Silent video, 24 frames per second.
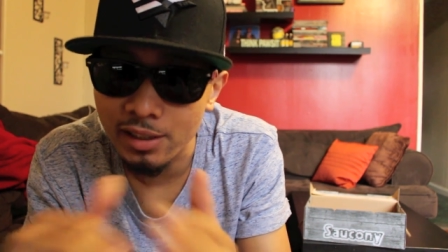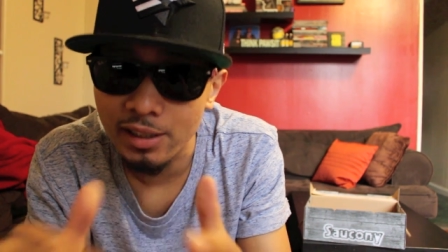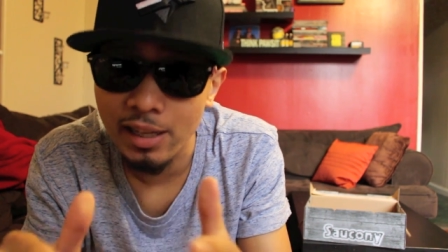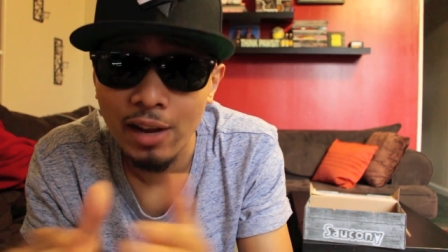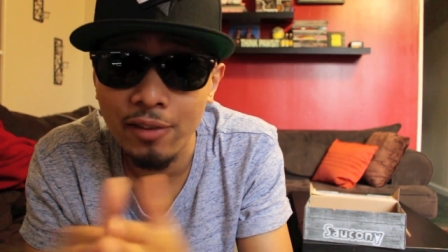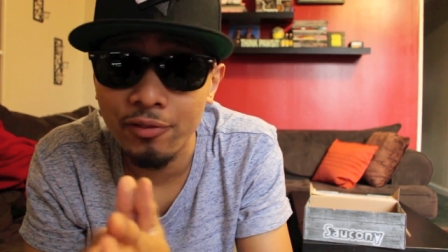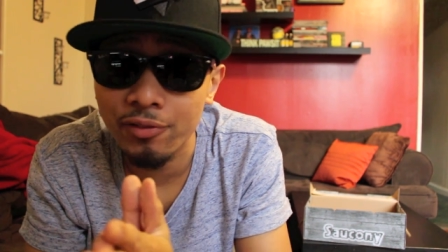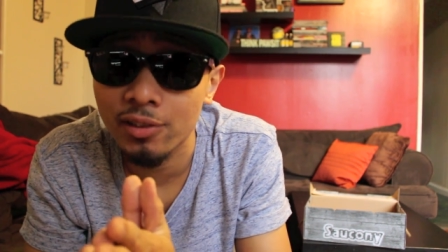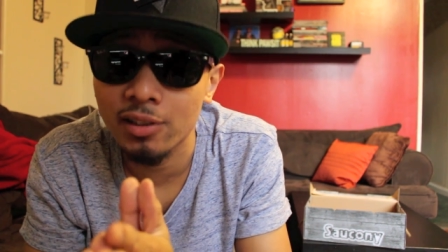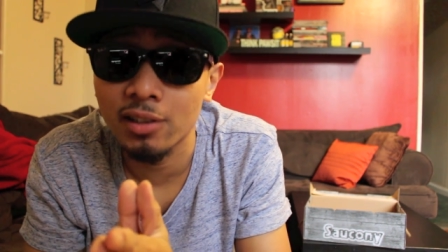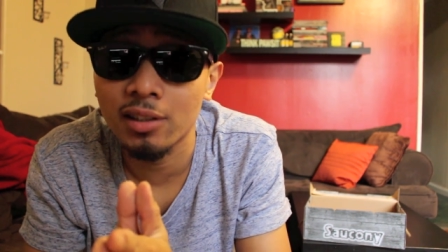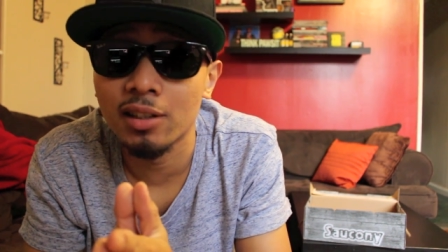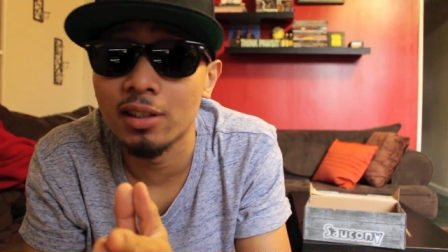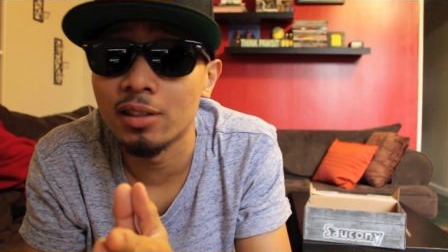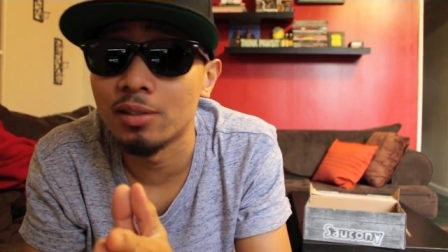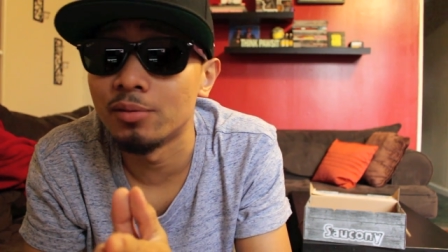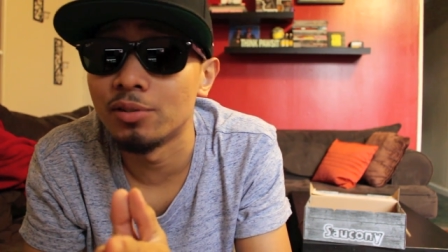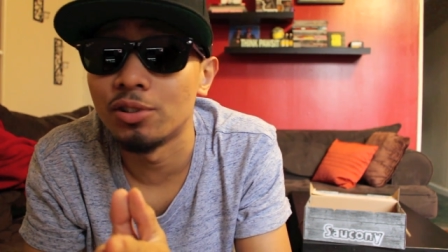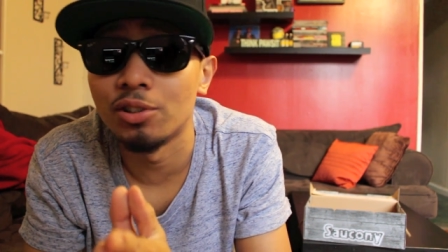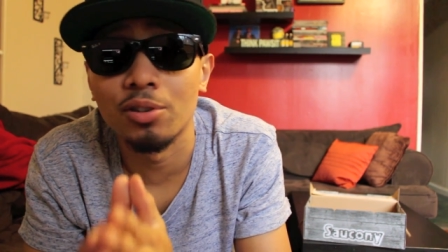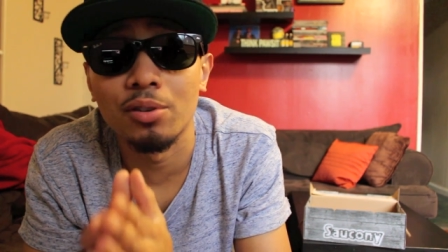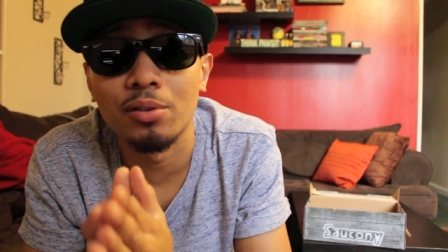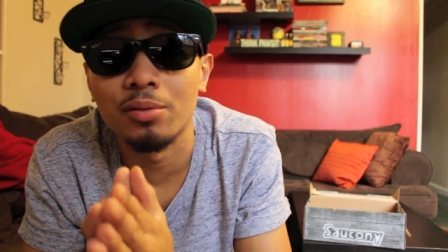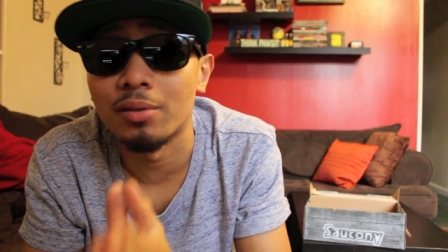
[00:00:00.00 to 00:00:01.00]
Definitely,
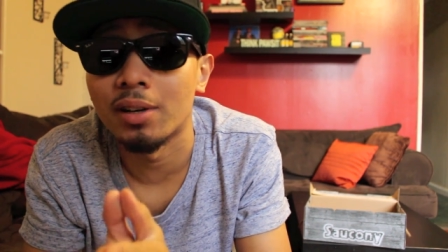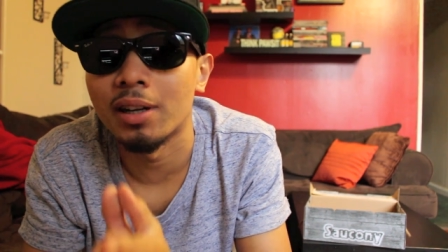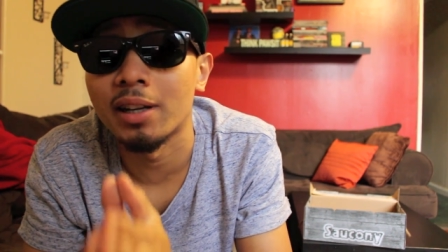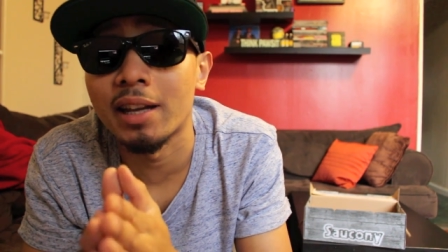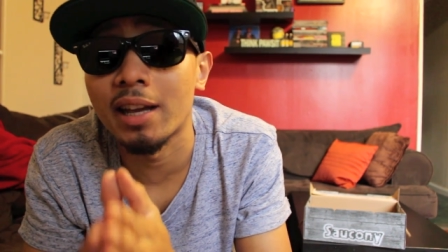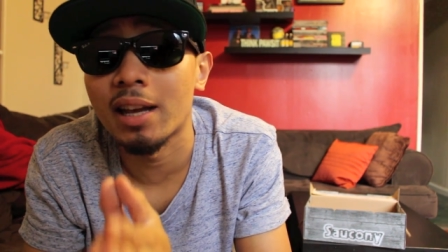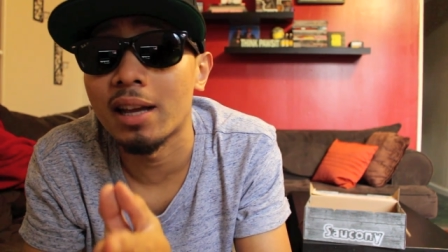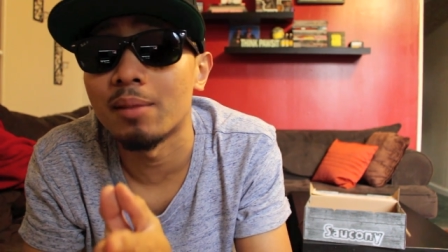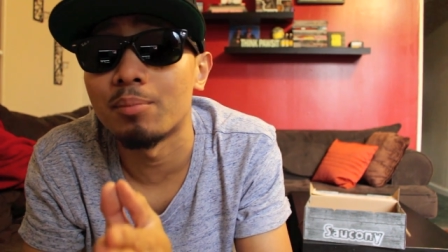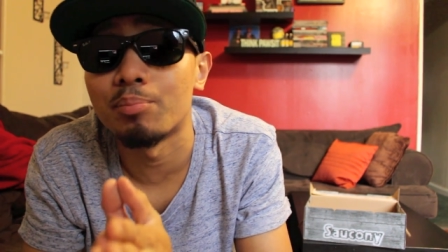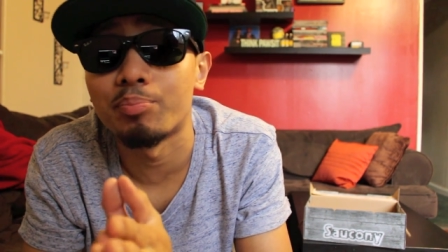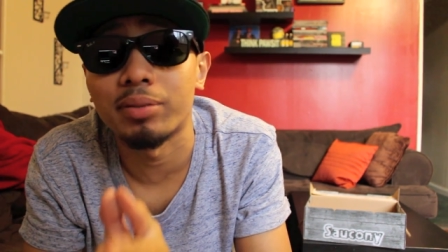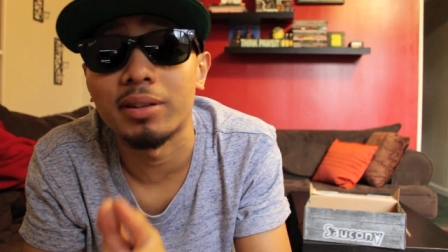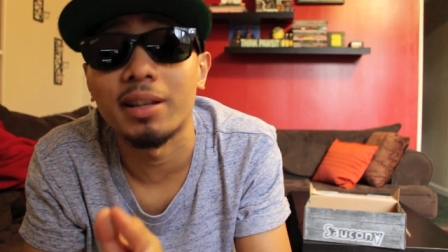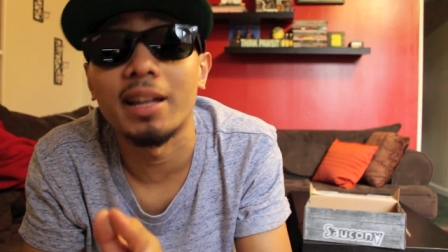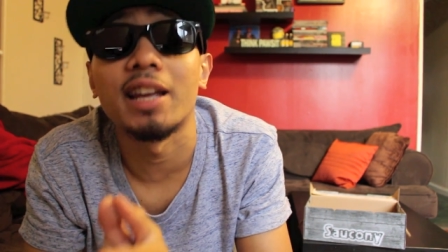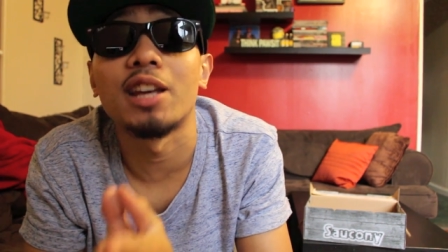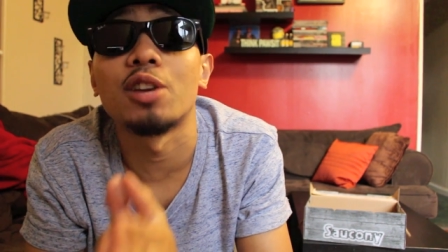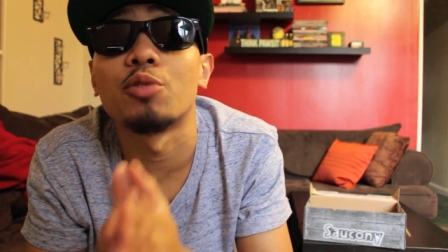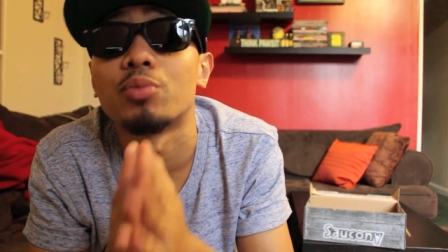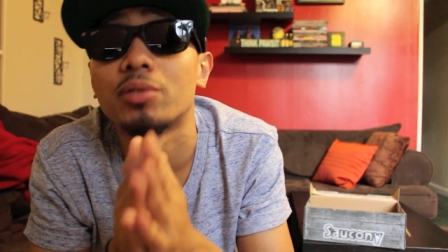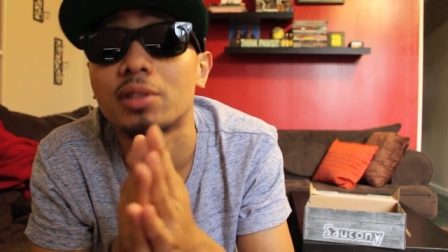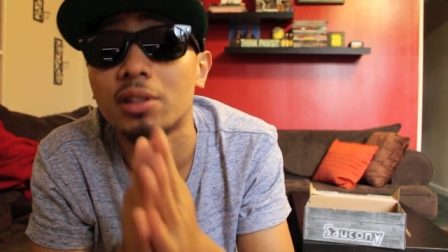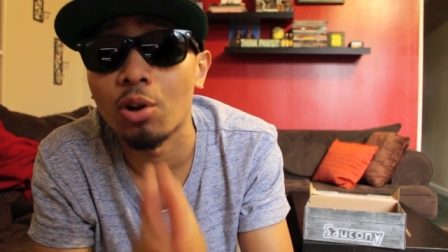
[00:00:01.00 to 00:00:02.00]
you know, again
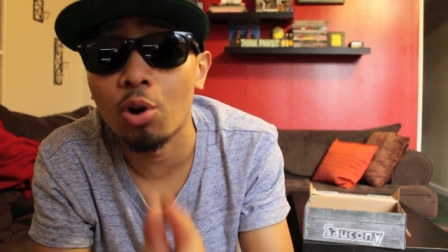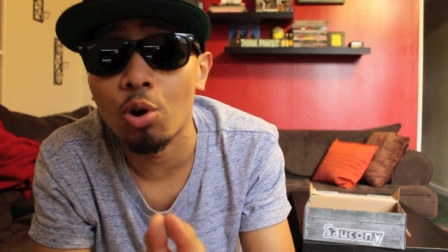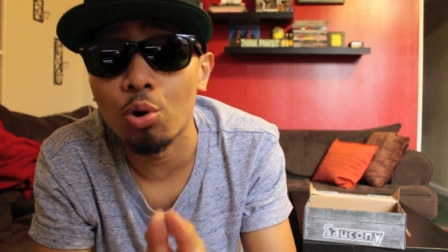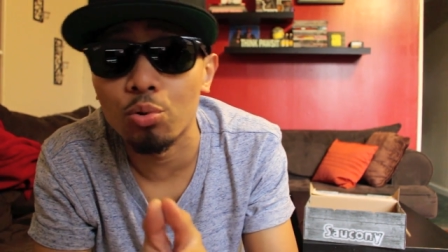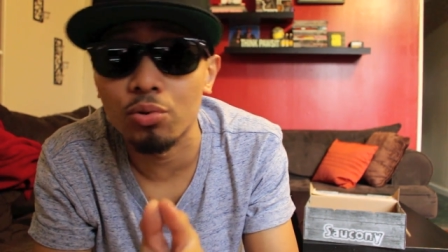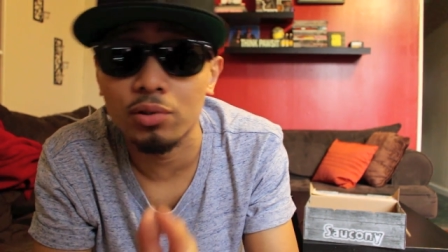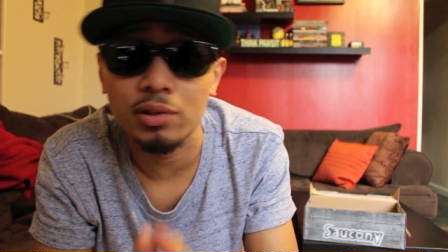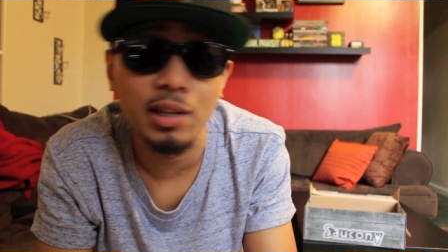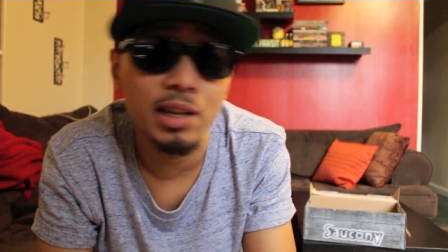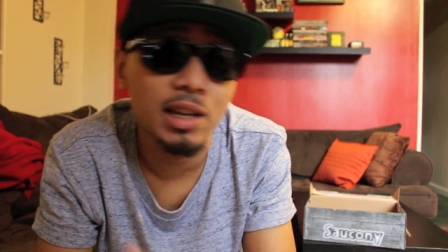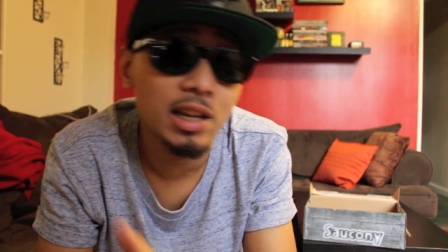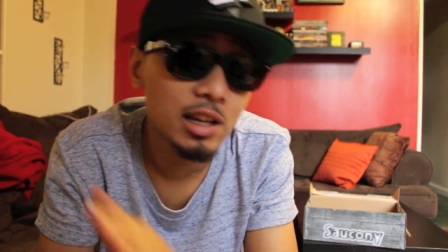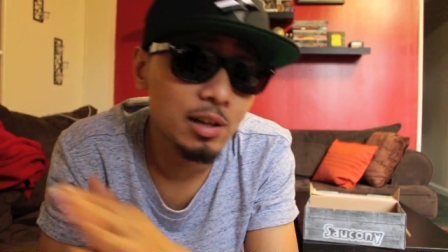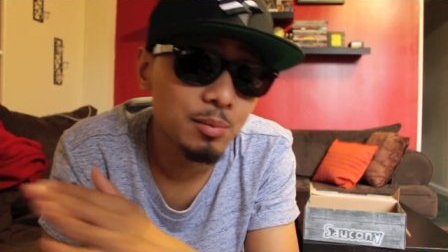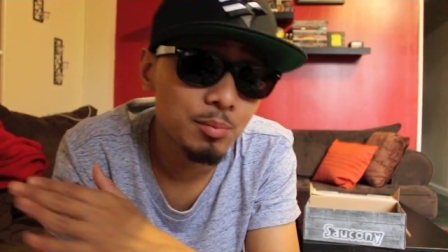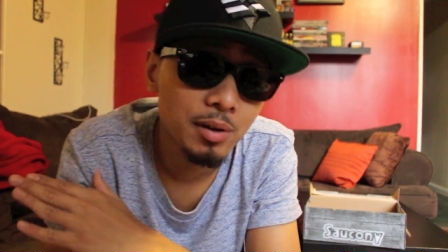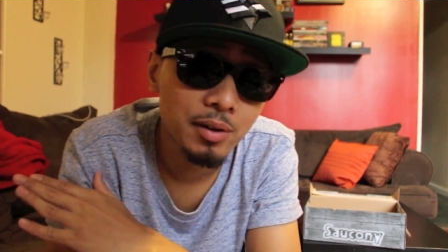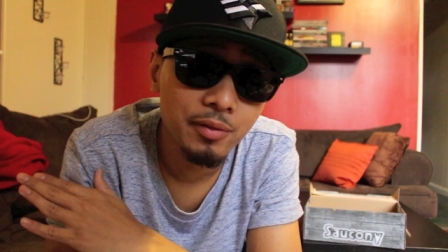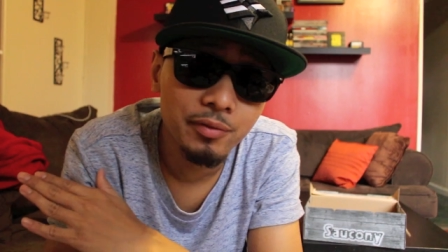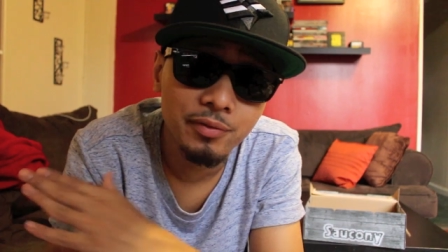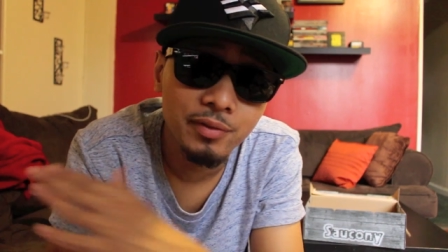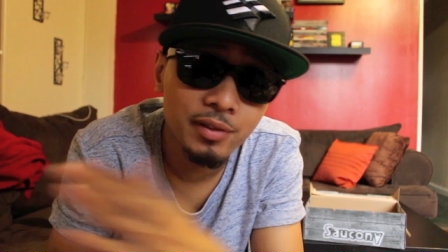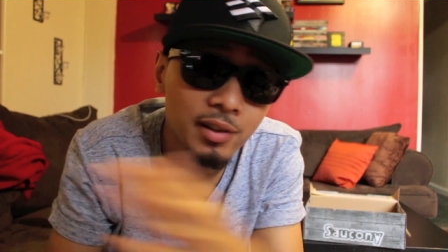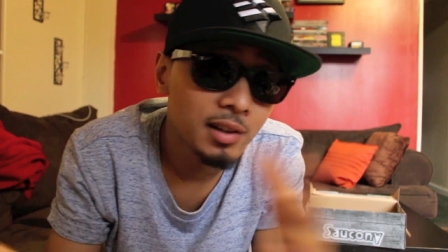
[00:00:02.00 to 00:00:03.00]
playing with the whole theme
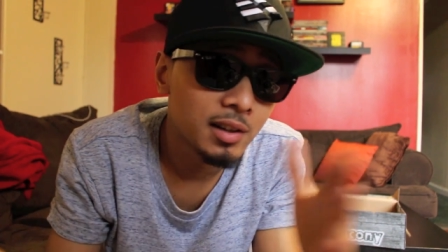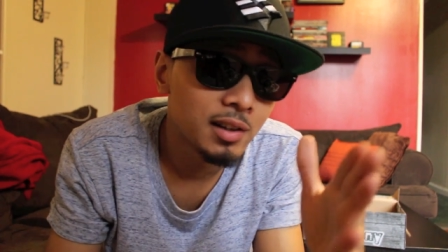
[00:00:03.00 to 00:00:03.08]
of